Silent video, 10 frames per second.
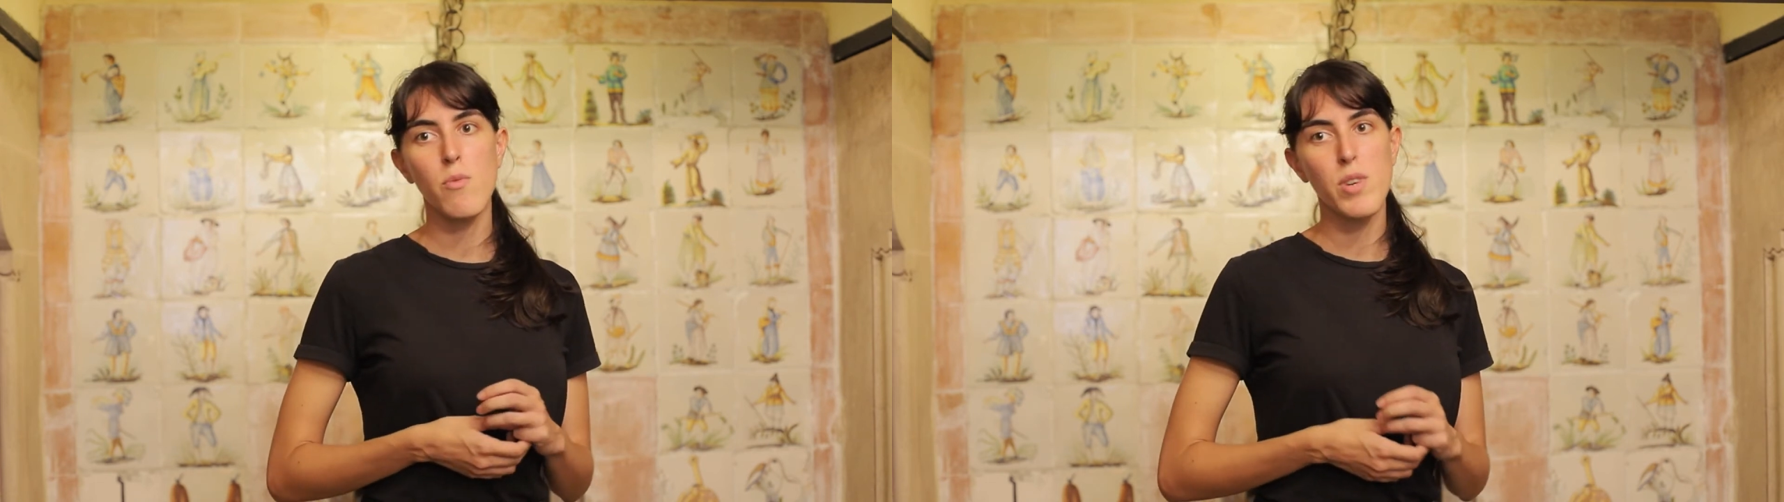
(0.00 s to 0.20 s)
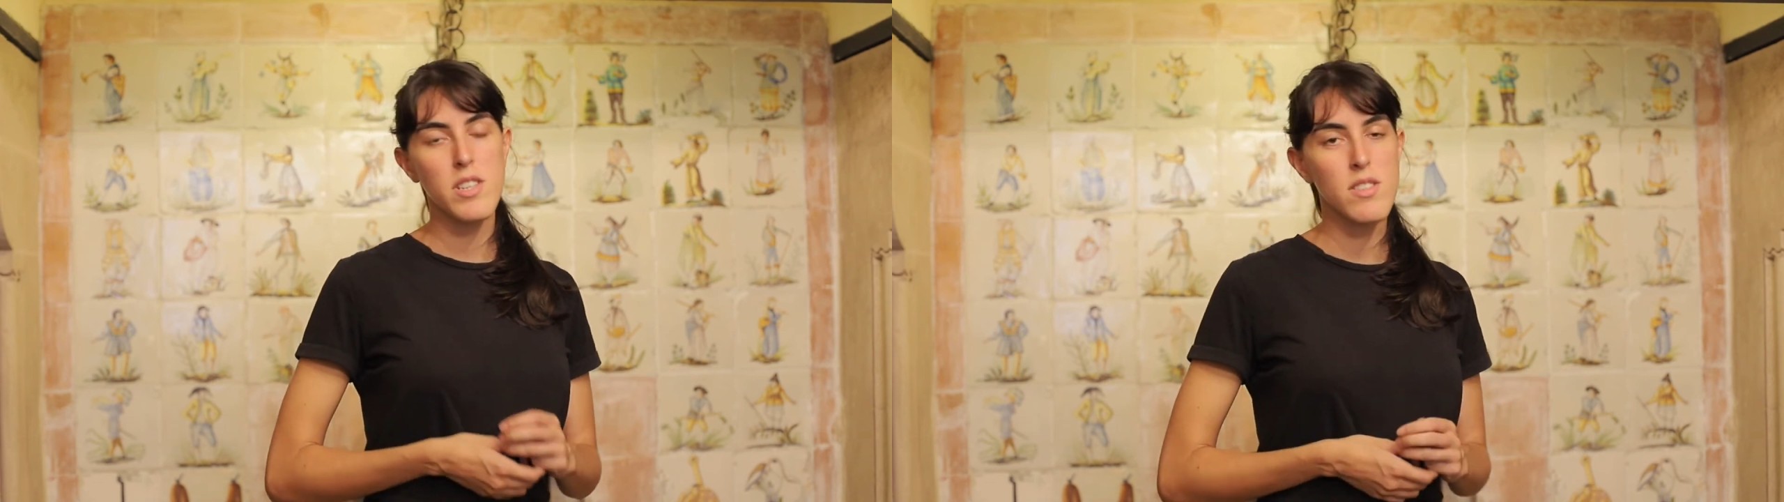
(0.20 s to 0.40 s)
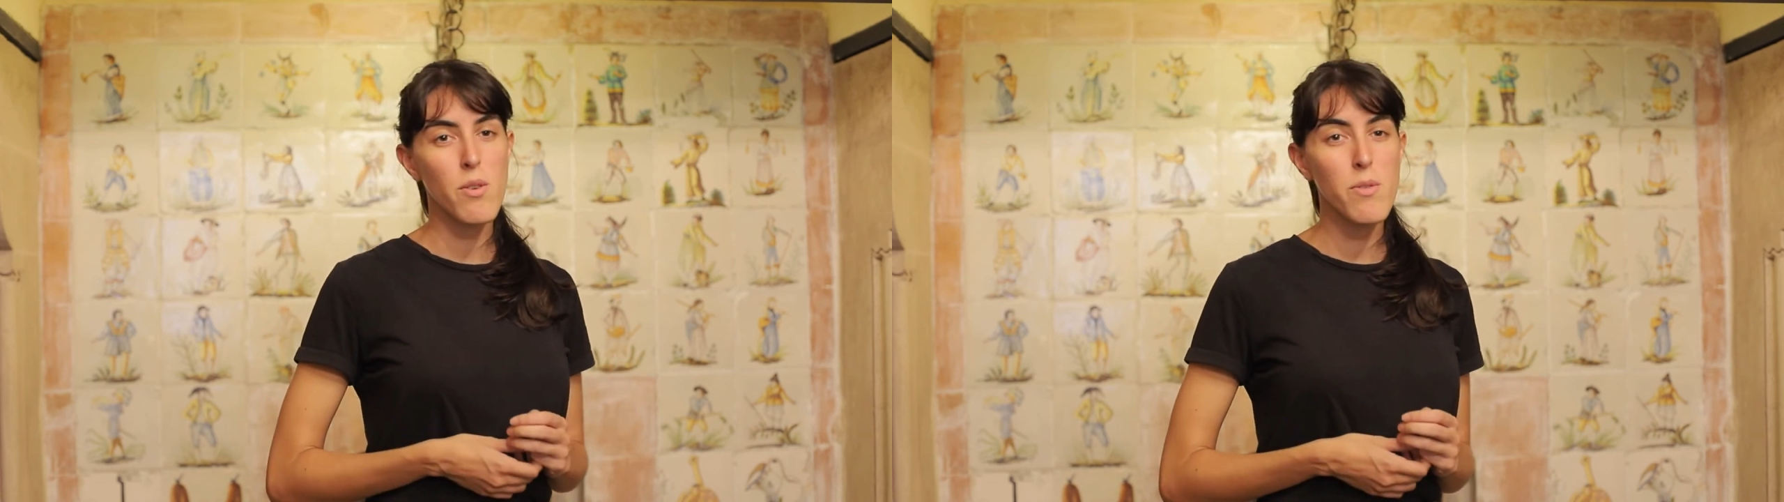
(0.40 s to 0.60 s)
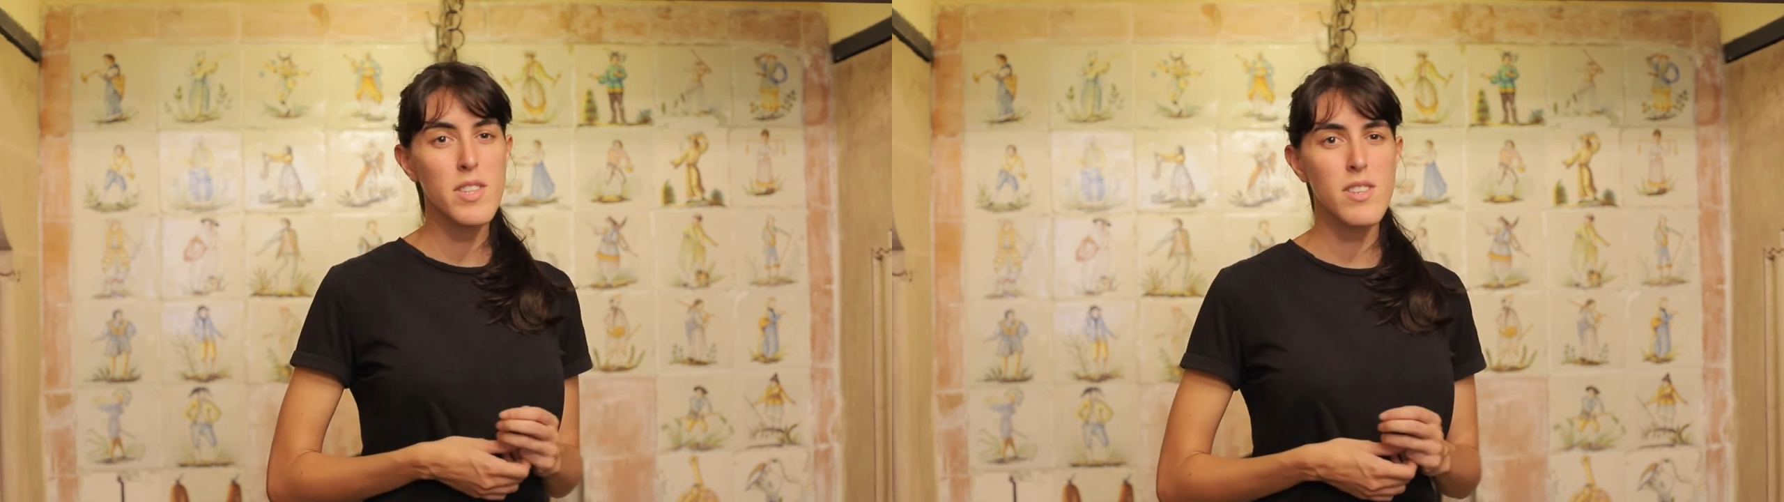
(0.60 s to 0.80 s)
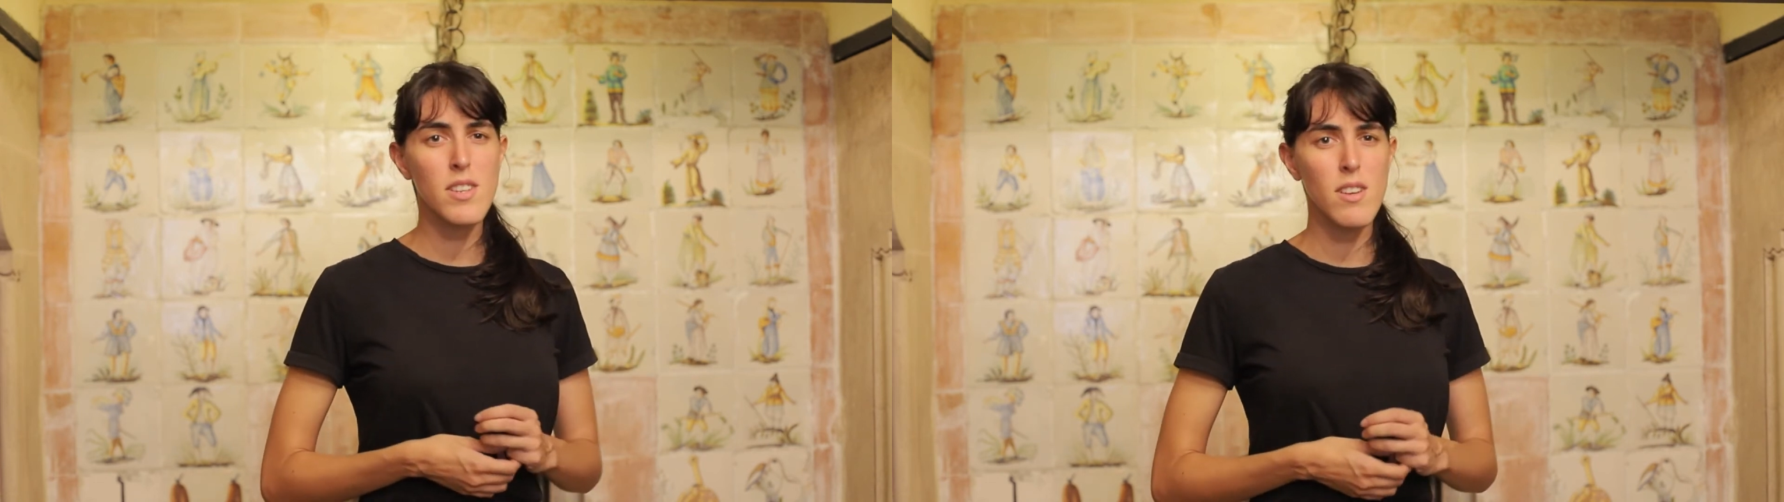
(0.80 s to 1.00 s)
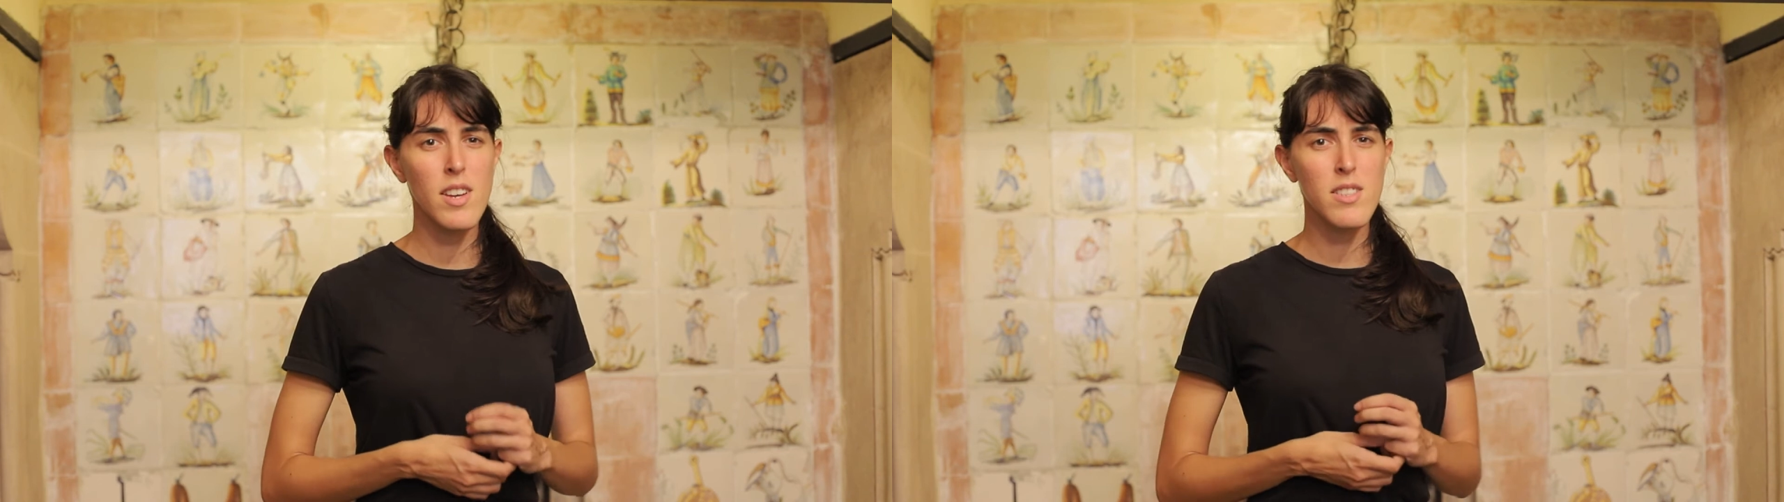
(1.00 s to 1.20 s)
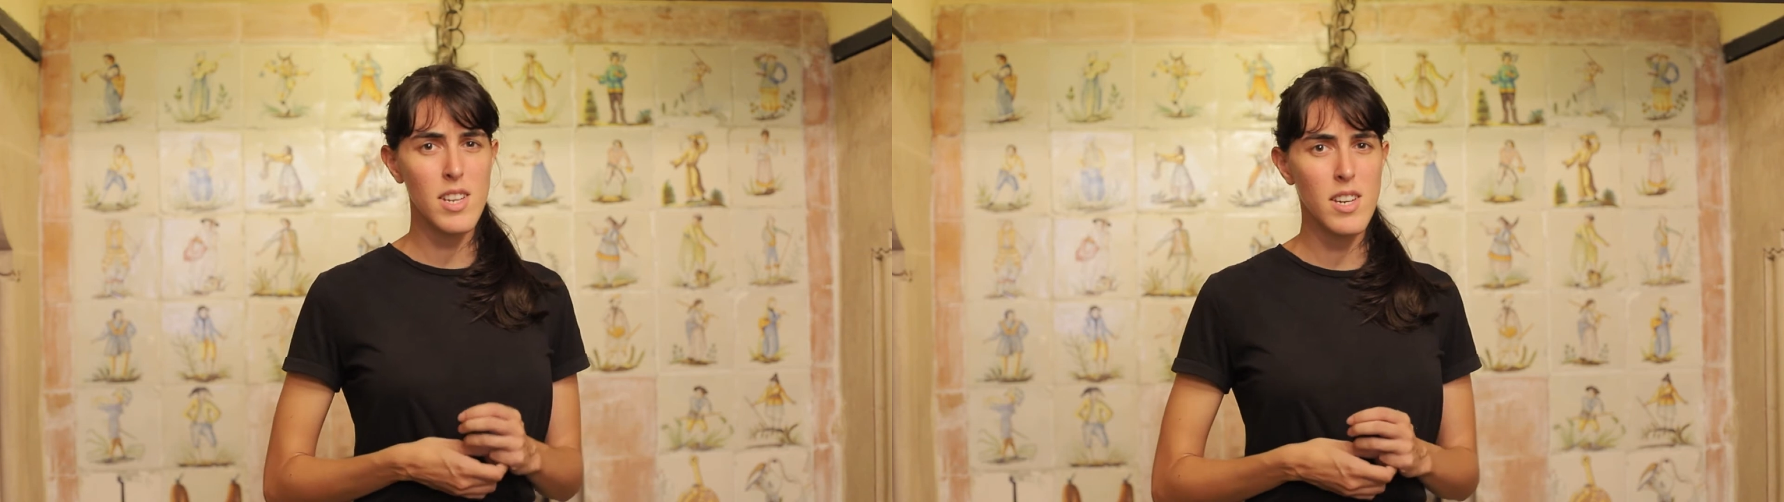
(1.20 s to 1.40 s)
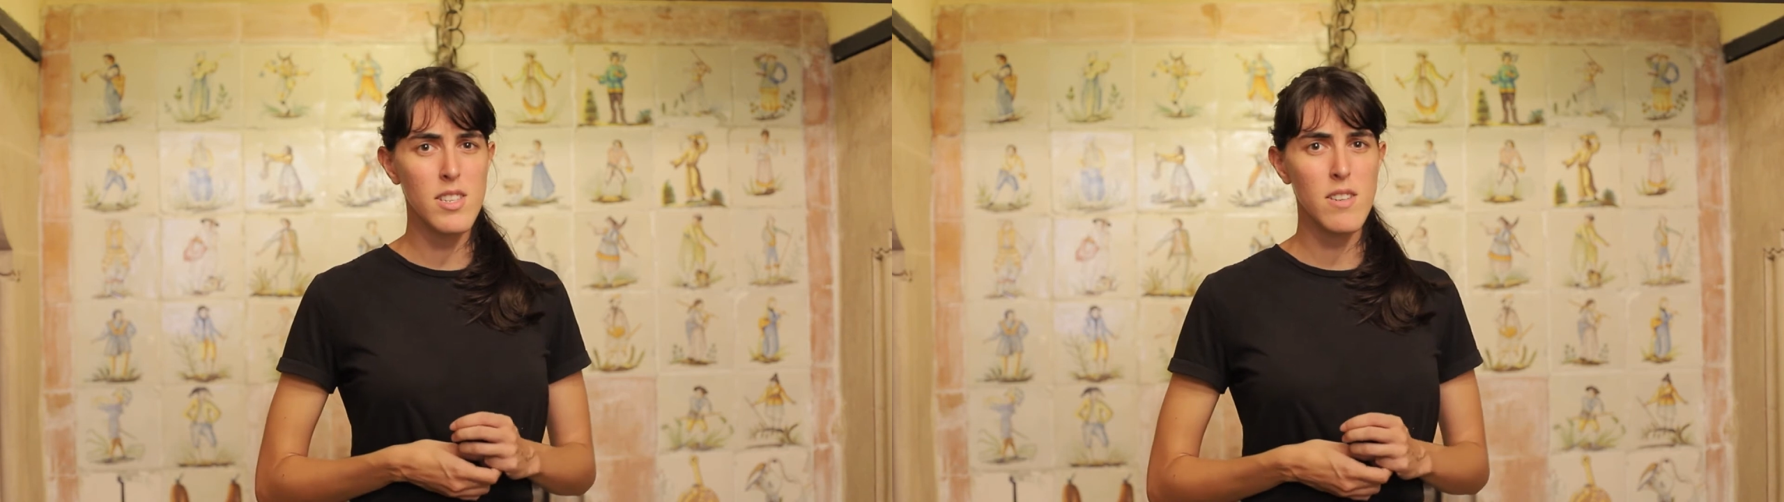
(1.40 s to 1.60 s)
which is so
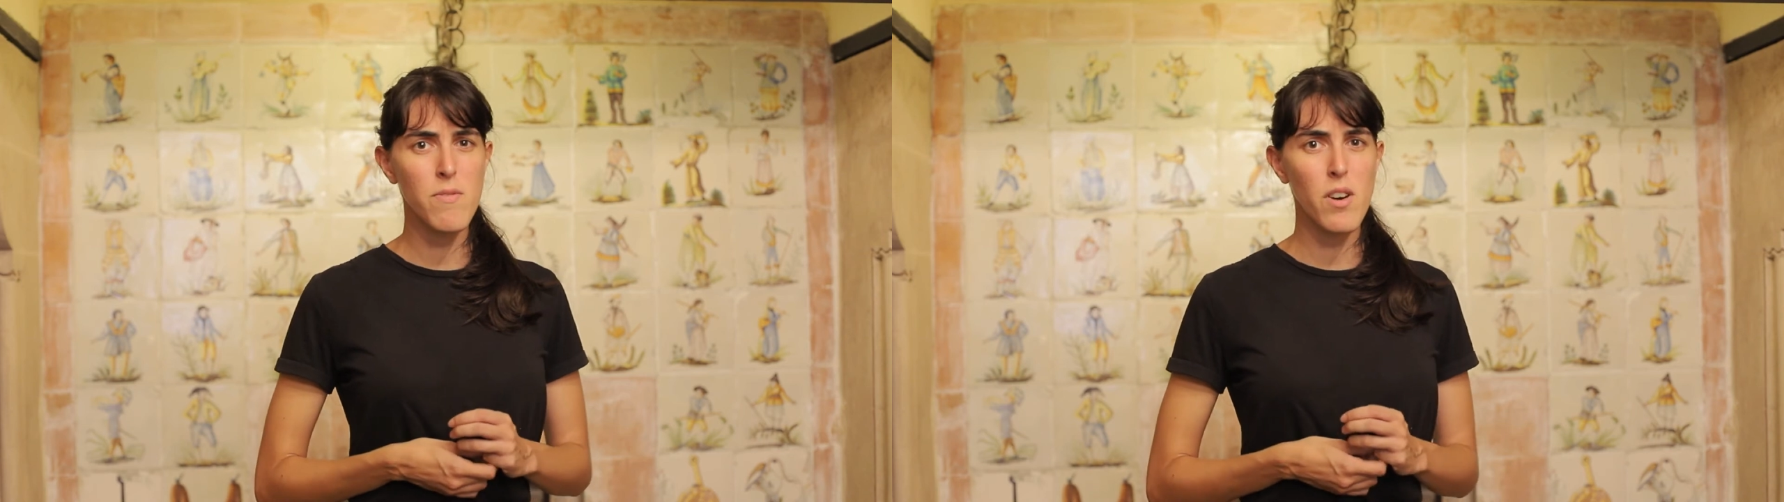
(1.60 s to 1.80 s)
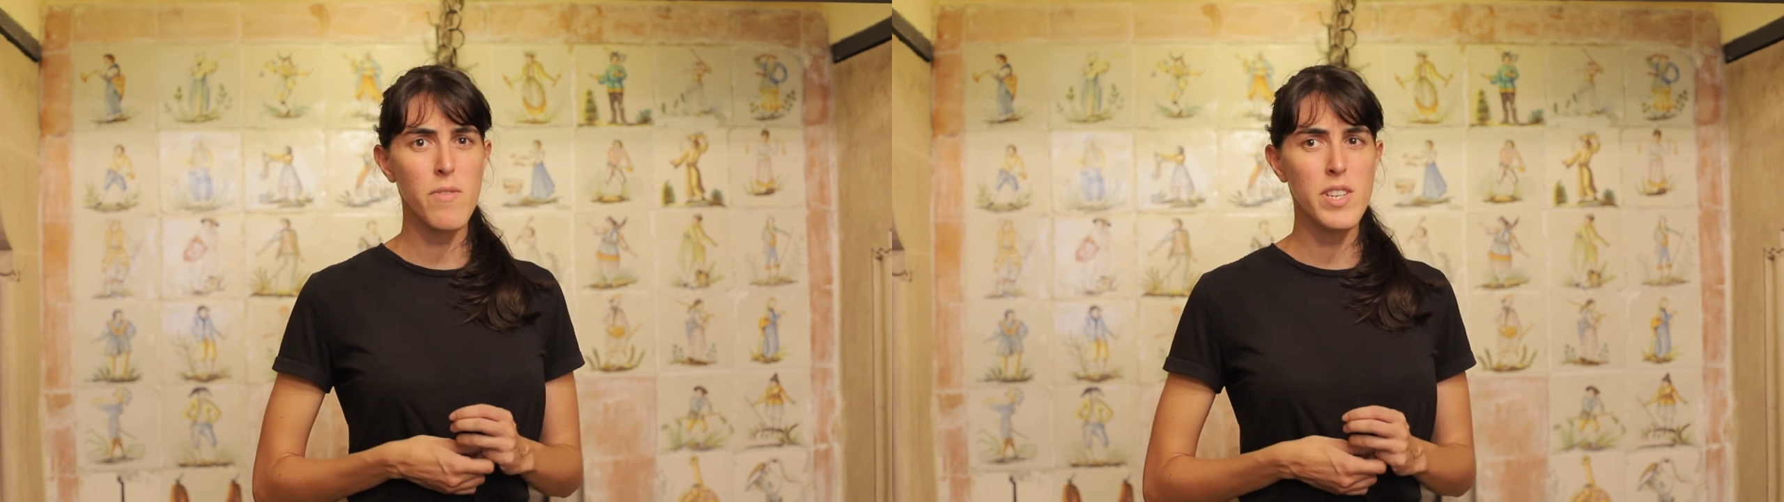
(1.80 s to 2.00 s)
indicative of